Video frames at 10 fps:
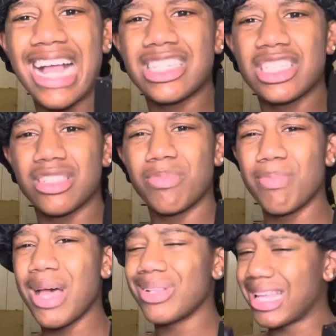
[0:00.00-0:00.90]
I
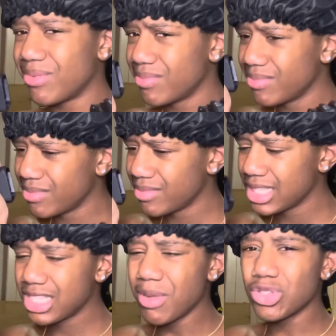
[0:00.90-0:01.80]
smell like
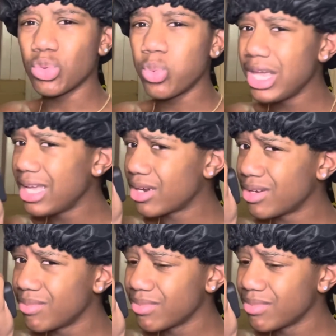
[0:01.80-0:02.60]
smells weird.